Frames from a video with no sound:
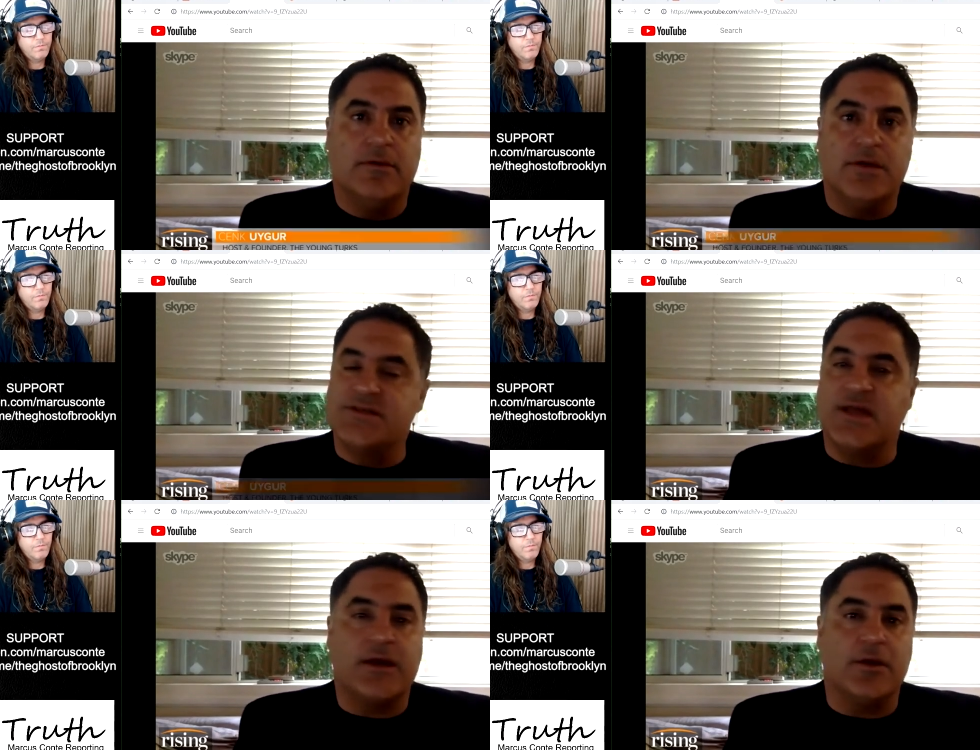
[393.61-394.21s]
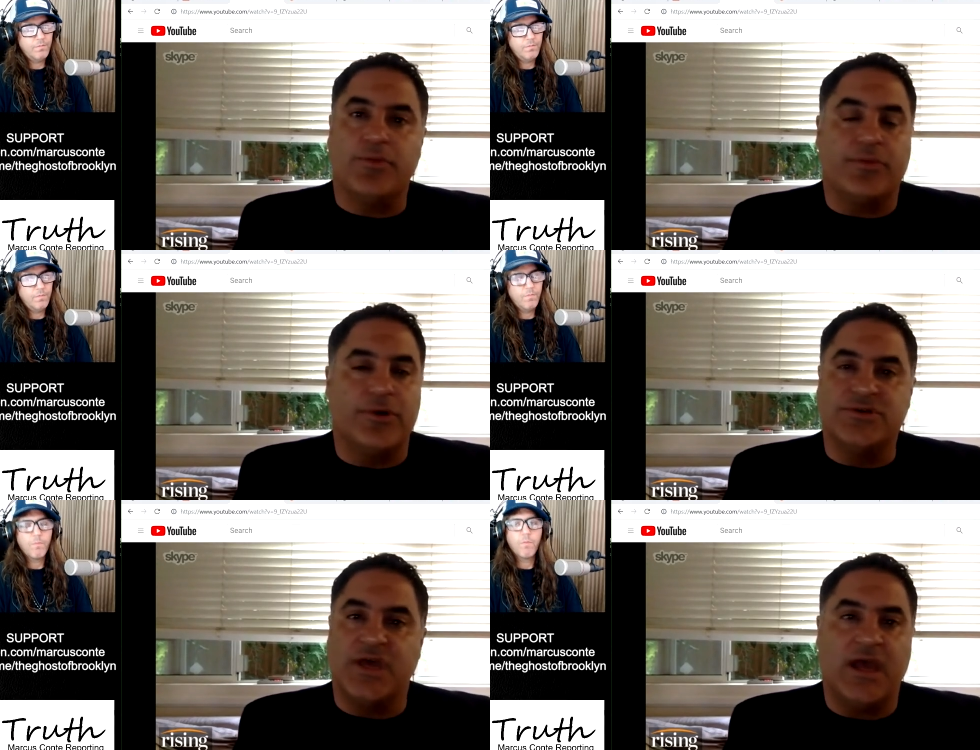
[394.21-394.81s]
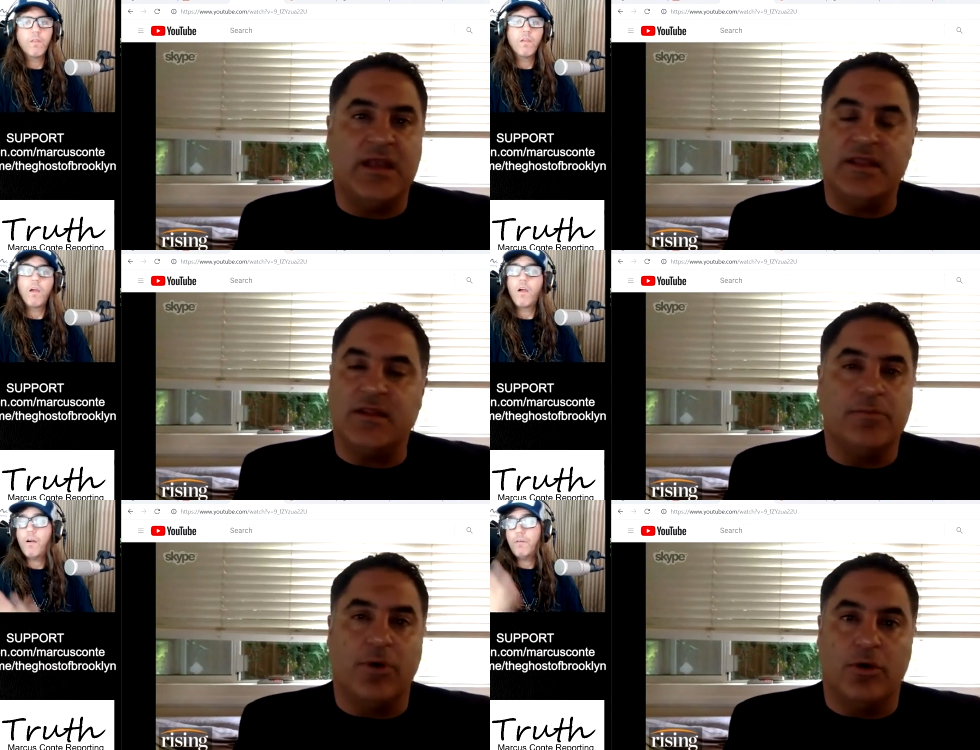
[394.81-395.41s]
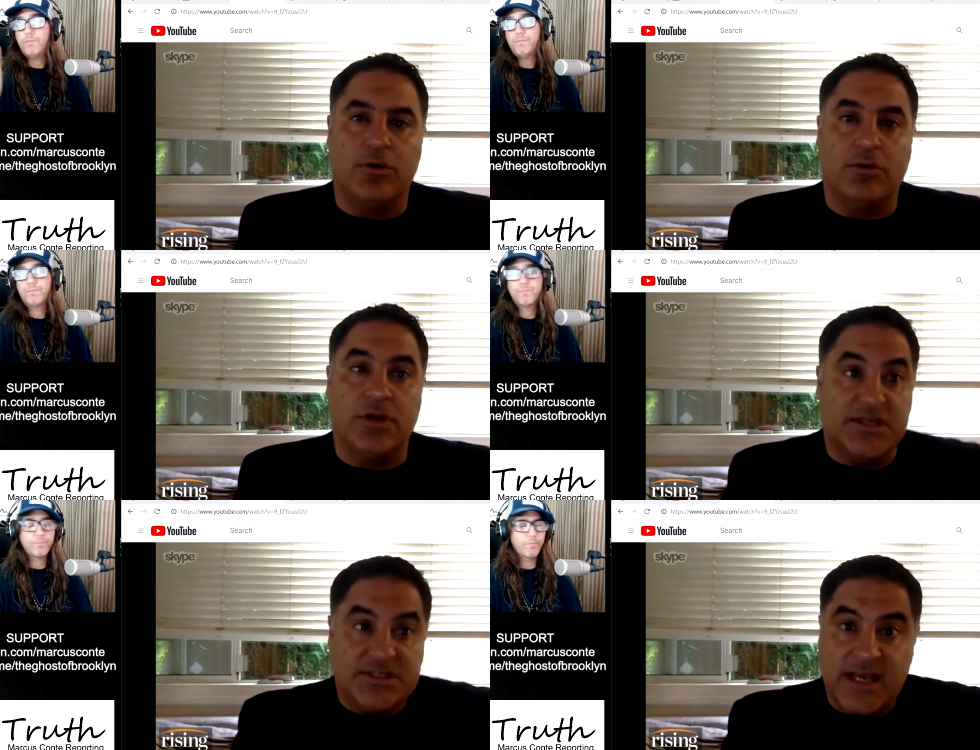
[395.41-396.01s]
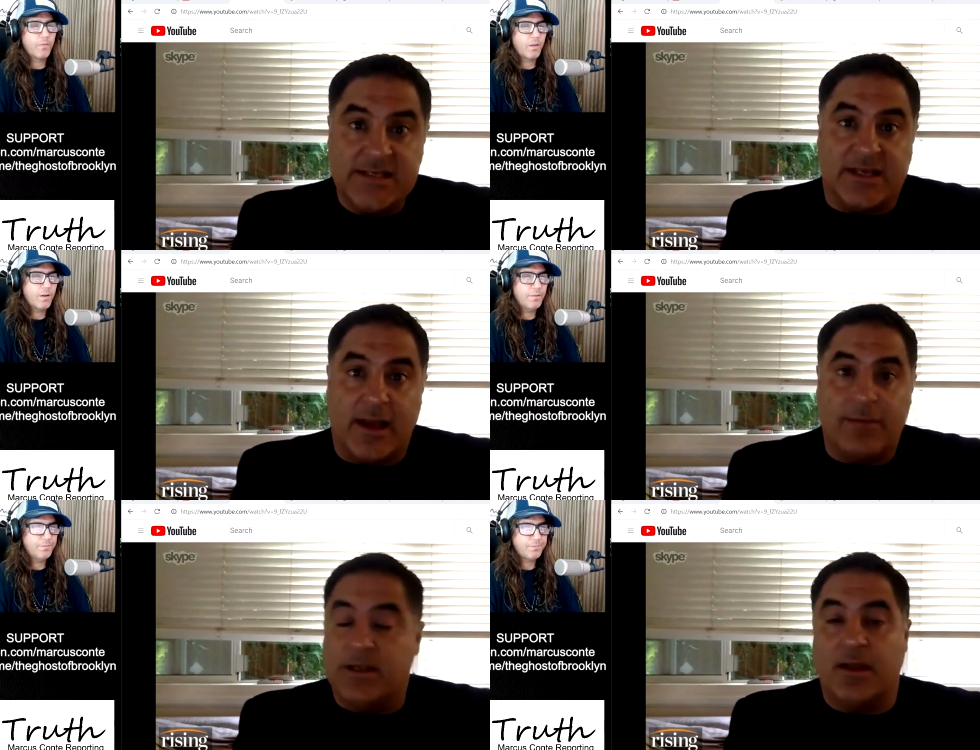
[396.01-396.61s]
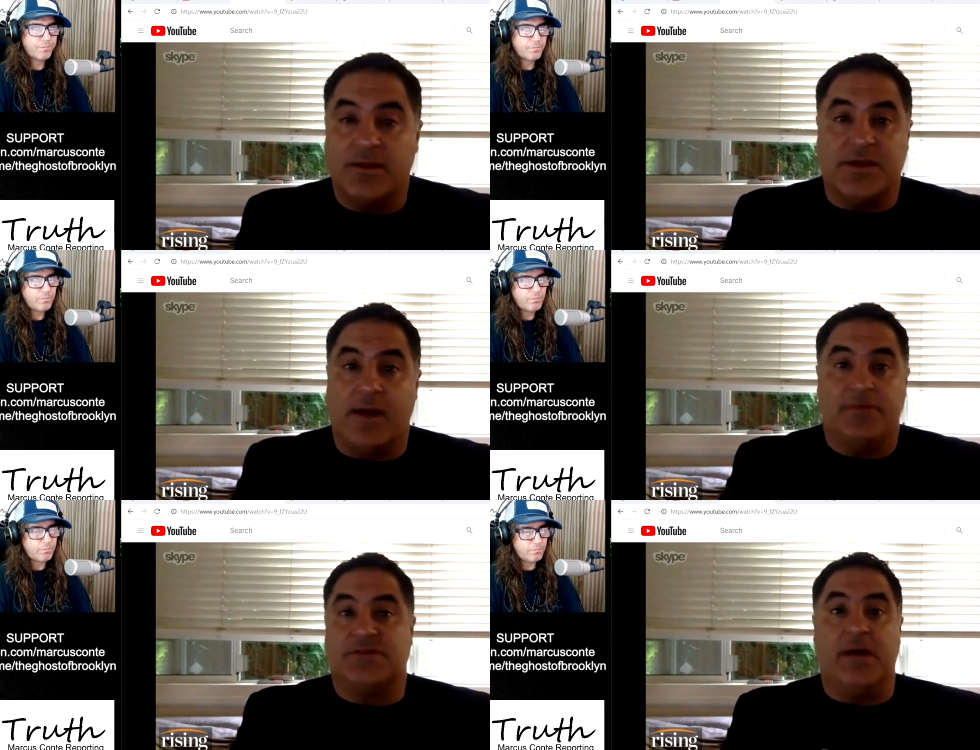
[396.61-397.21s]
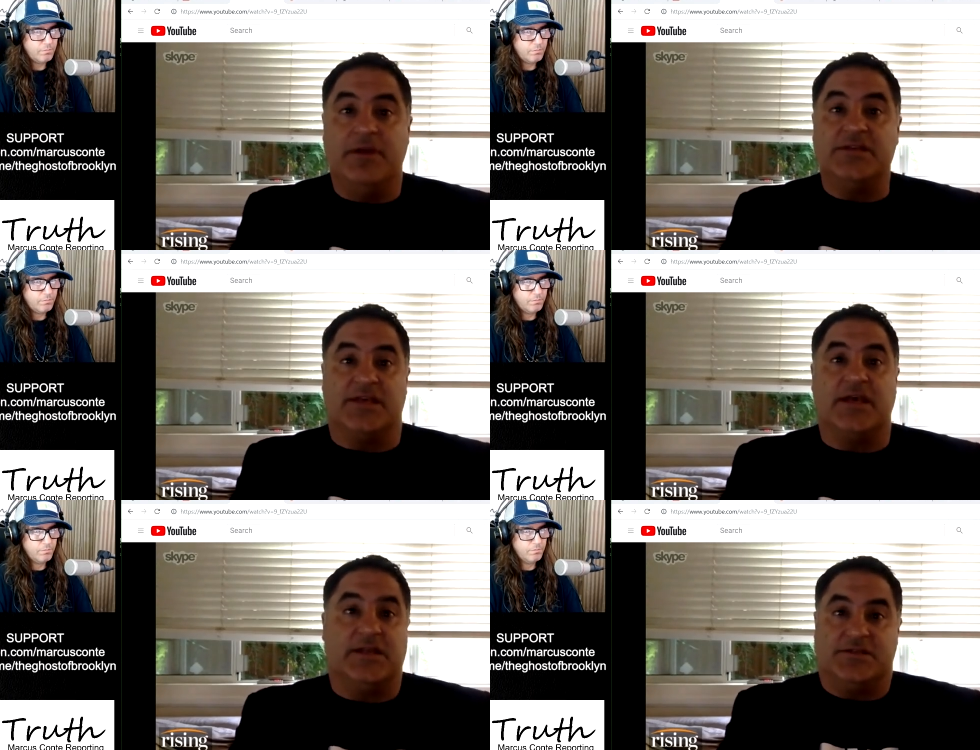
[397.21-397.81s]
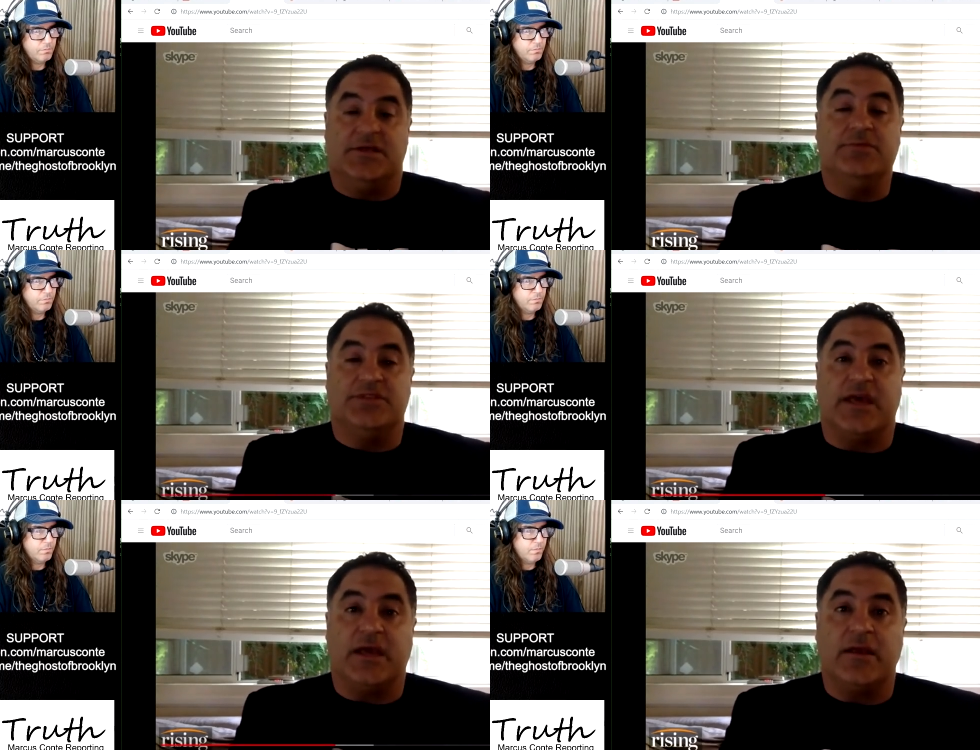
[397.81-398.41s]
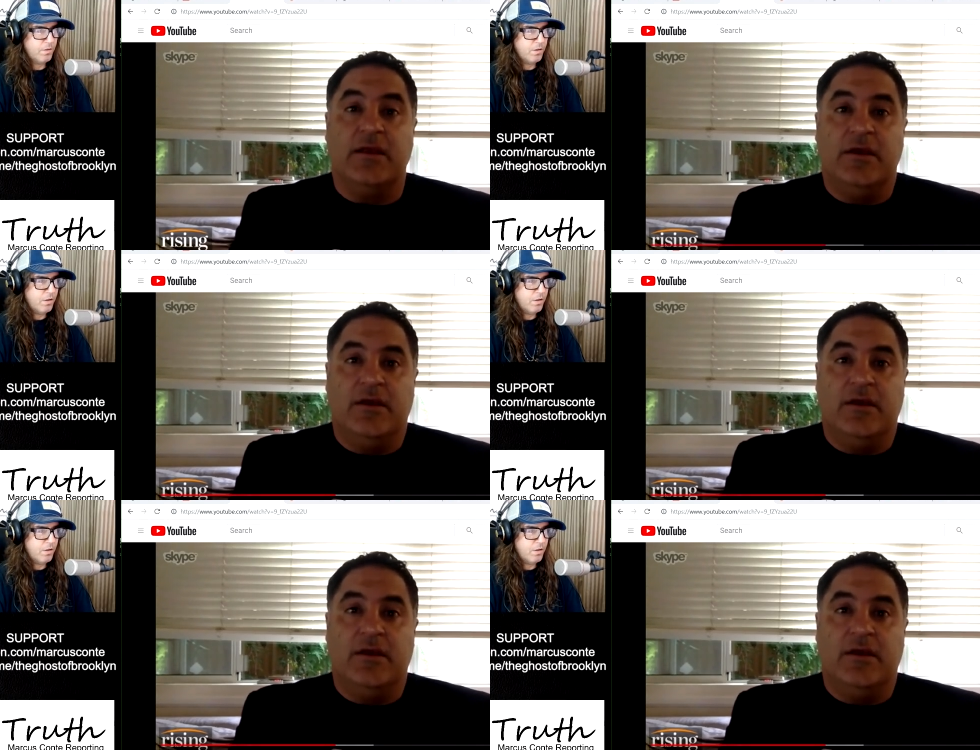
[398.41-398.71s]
Speaker 1: He's not going to propose anything bold. He says it. I mean, it's, it's not me saying it. It's him saying it.